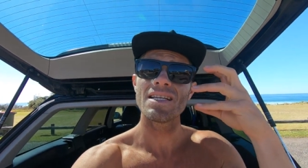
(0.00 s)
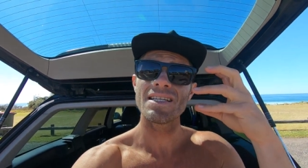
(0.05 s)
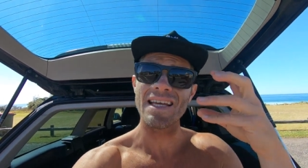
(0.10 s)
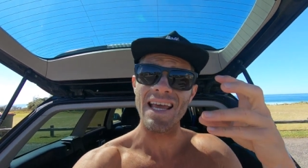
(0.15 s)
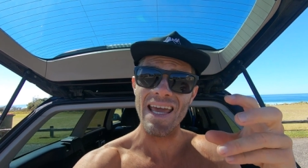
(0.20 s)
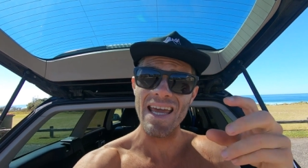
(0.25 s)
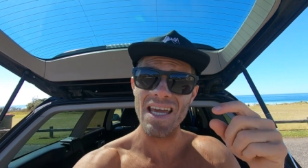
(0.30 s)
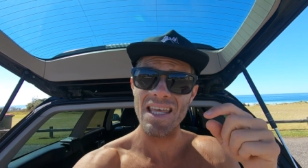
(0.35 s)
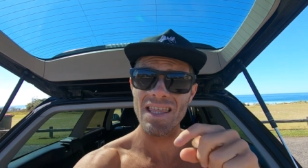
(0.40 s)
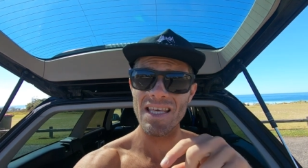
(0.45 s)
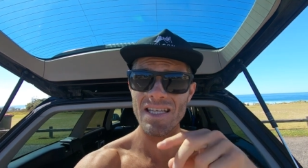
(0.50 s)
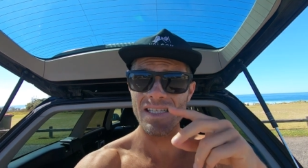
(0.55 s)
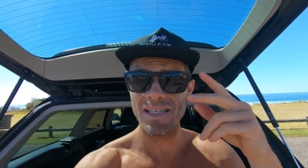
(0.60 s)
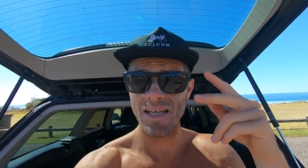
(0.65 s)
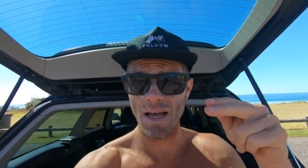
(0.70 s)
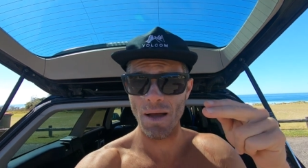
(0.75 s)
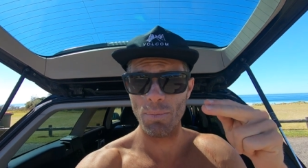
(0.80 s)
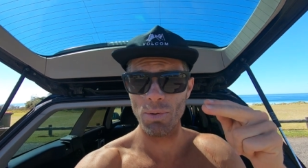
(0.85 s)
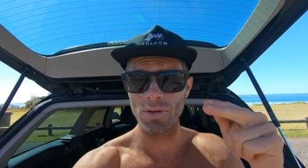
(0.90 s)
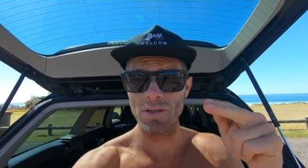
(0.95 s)
Take these
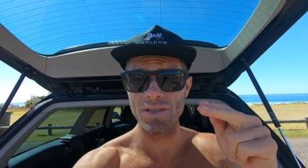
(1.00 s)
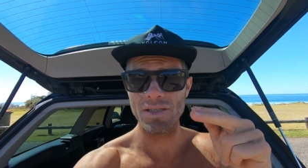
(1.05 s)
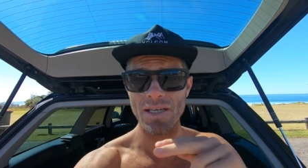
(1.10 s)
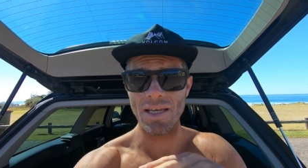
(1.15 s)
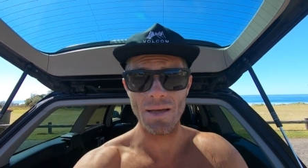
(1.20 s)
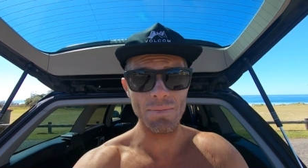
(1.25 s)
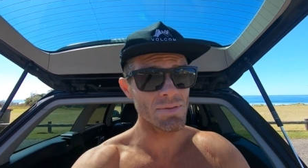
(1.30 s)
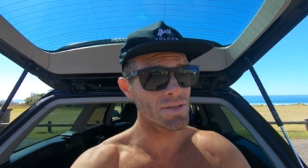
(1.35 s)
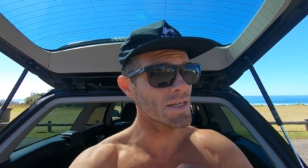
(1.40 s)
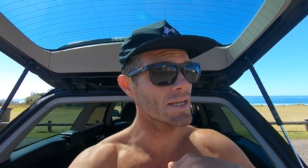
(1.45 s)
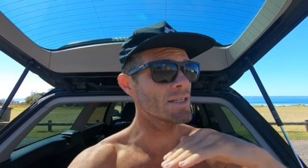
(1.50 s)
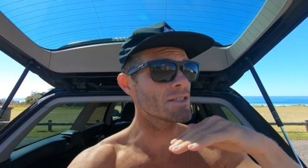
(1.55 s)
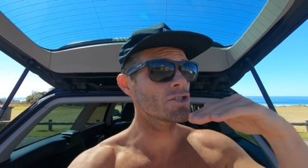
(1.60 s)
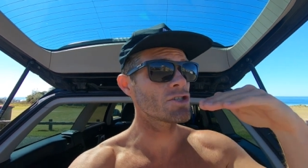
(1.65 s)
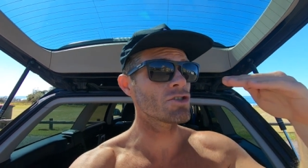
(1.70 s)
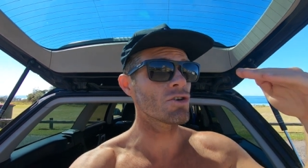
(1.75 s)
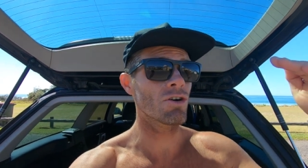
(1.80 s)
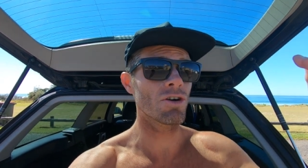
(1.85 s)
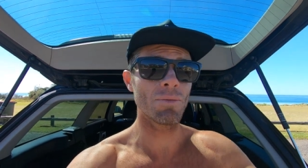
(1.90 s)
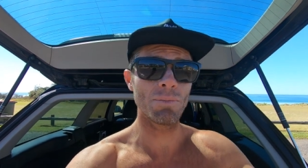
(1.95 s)
couple of tips
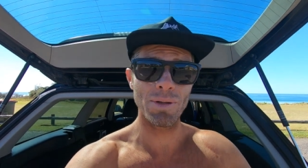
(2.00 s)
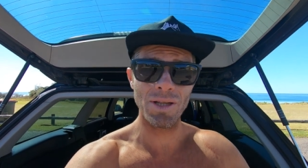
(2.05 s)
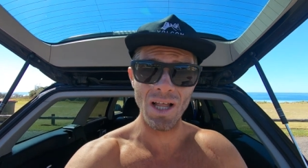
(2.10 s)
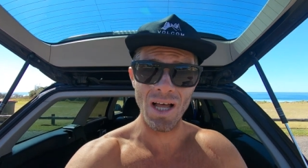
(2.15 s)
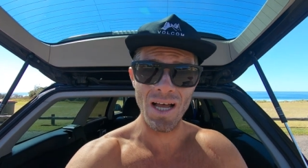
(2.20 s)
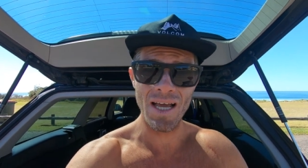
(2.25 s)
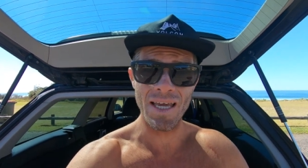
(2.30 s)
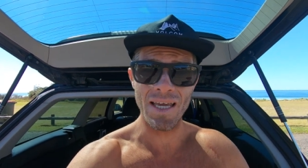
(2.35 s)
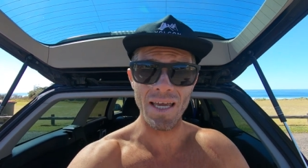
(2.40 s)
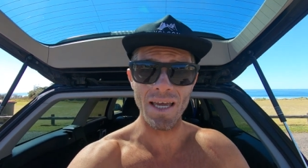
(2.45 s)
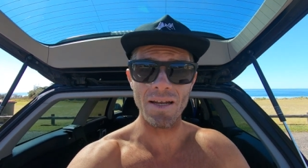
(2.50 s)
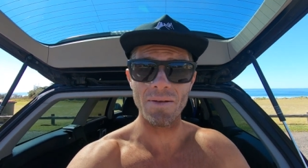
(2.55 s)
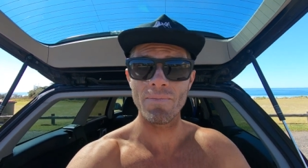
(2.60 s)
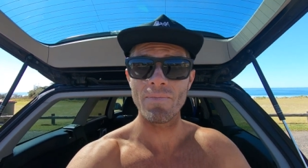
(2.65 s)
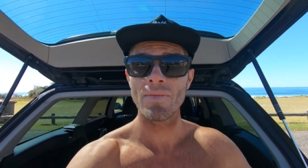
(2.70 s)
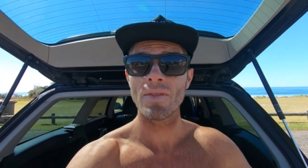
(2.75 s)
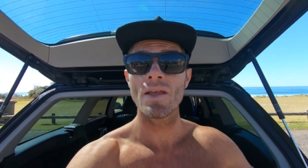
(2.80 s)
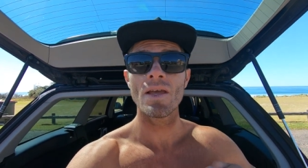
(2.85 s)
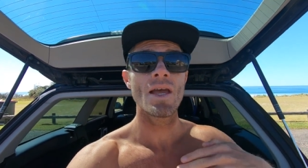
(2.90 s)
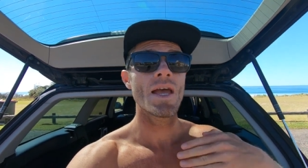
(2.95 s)
and start applying
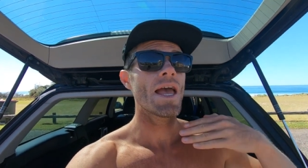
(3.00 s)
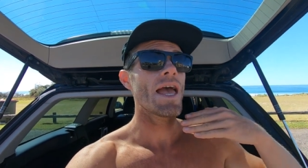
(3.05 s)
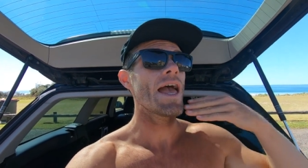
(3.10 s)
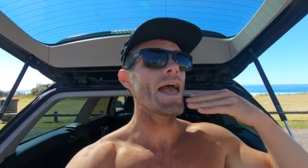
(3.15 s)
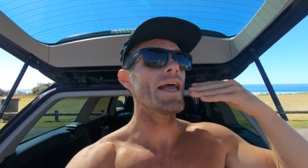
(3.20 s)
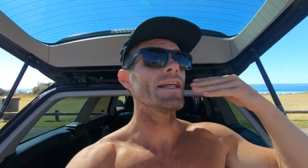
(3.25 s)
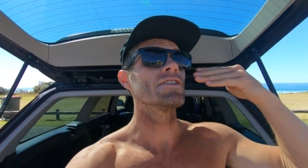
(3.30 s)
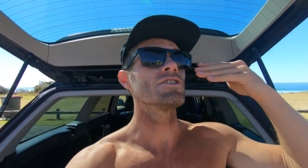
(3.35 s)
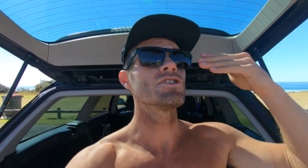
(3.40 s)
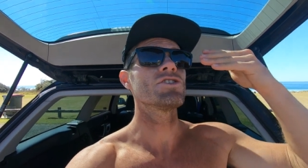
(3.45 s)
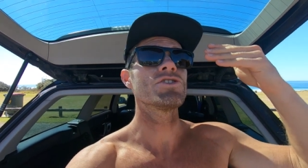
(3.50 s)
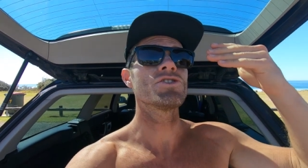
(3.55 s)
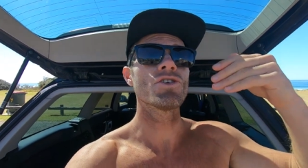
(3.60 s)
it and